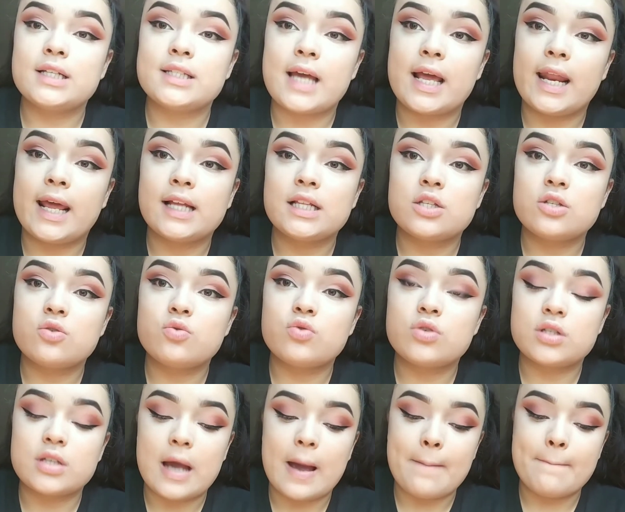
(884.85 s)
I like to
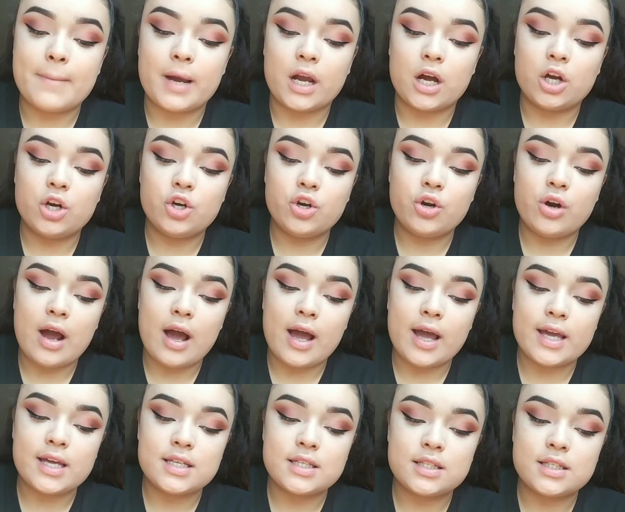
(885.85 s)
set my under
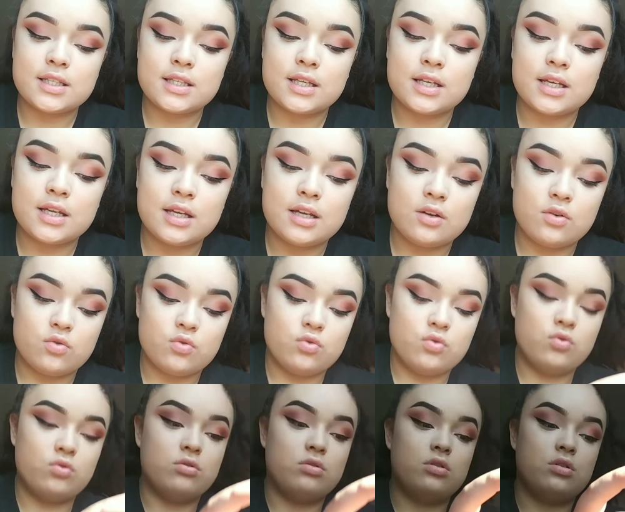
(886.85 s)
eyes
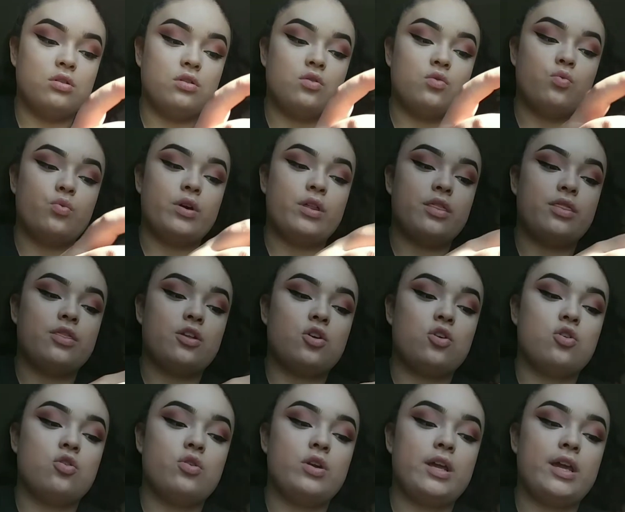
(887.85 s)
with the
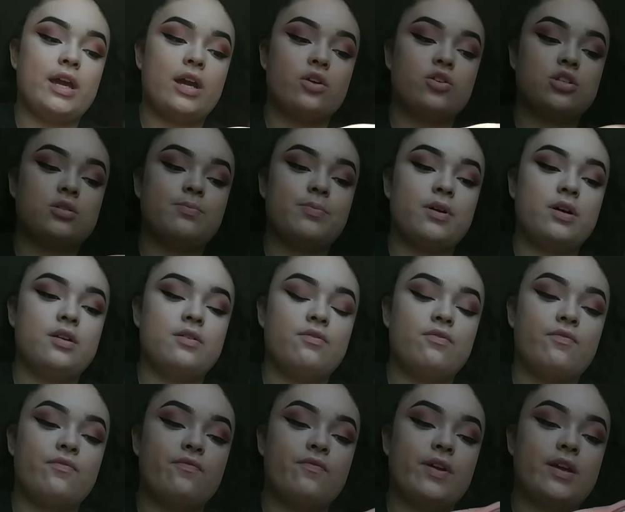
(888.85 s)
Cody Airspun
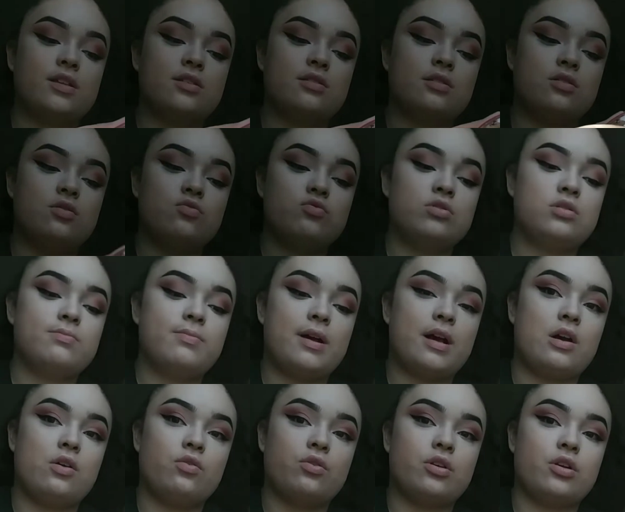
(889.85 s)
Face Loose
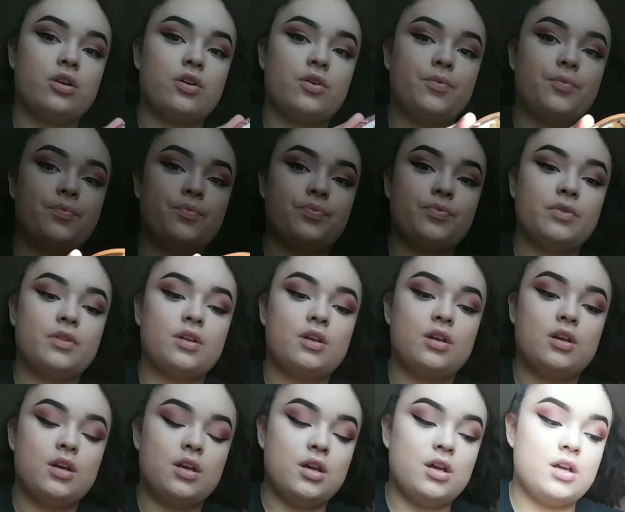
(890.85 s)
Powder.
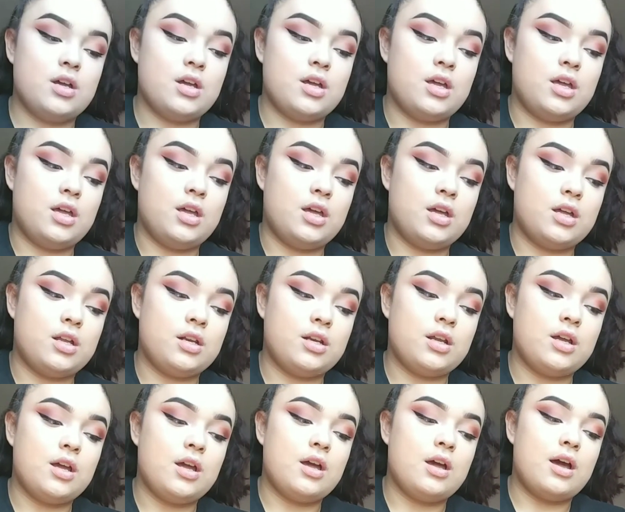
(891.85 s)
And
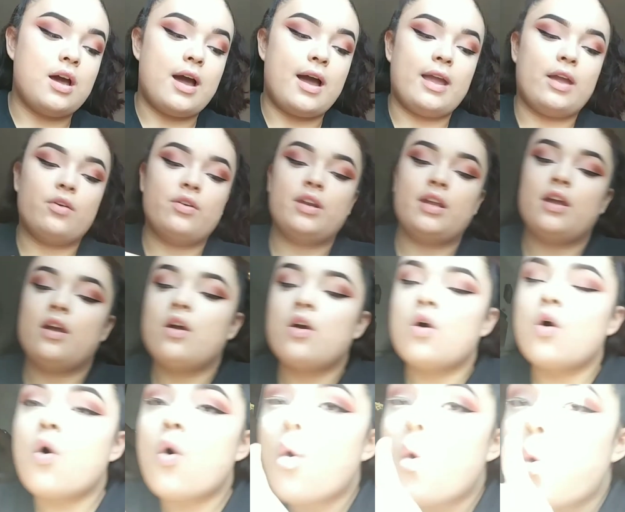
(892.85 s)
I only
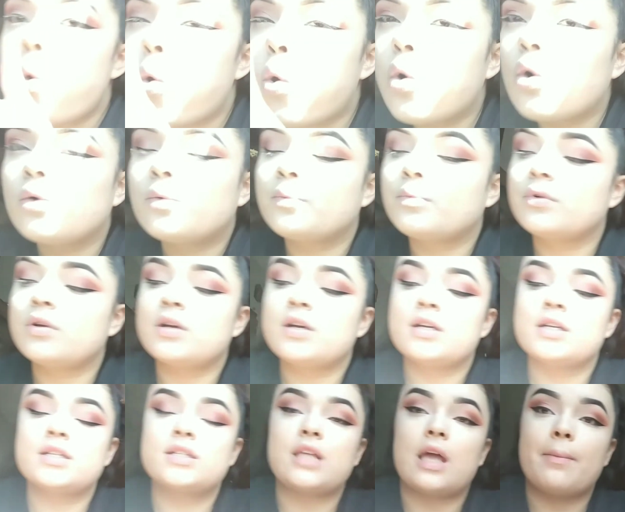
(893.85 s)

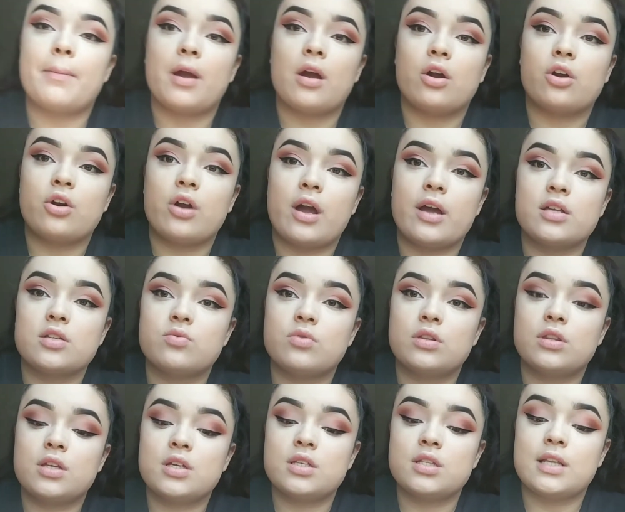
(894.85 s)
set my under eyes with
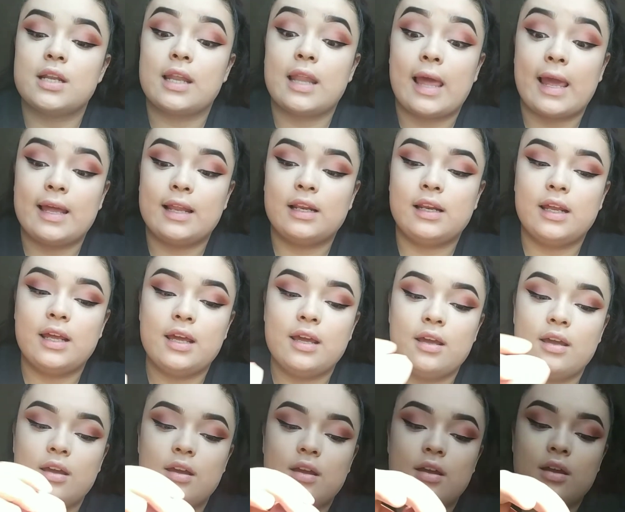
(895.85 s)
this lightly
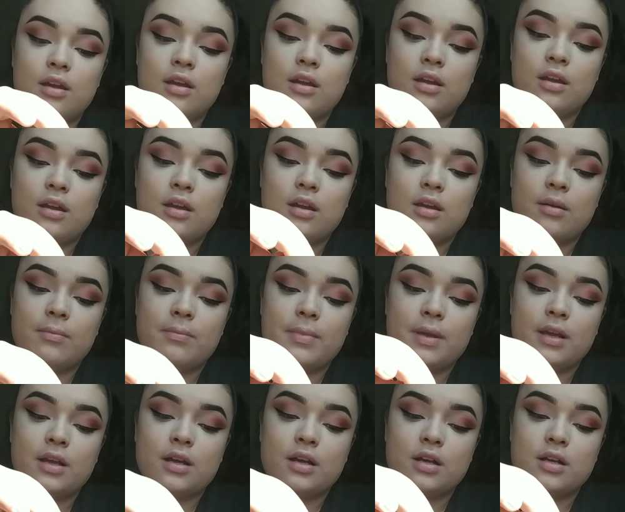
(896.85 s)

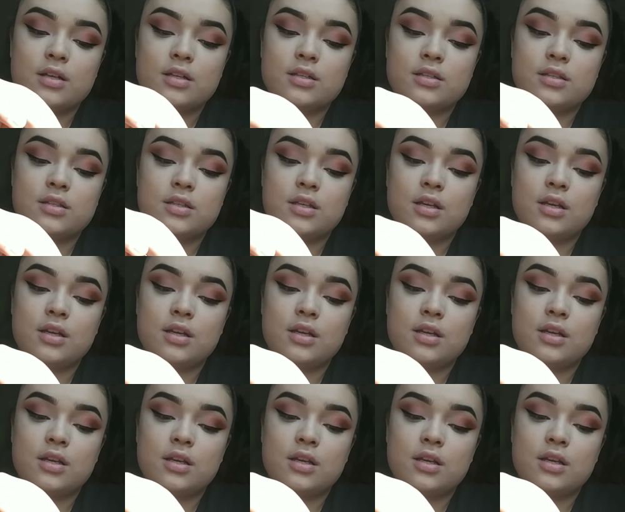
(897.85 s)
because